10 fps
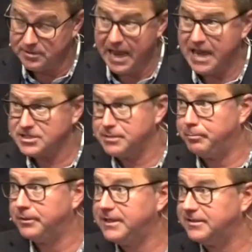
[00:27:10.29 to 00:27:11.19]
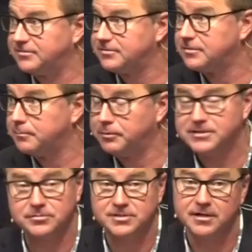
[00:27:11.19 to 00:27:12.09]
Ask the police. The
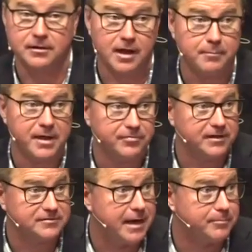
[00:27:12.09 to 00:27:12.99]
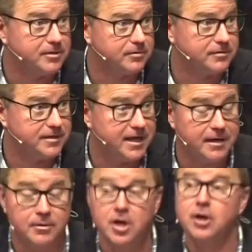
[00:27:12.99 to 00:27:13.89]
police will tell you a lot of bad things happen during the
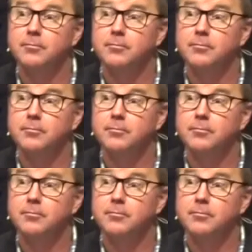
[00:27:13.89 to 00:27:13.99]
day,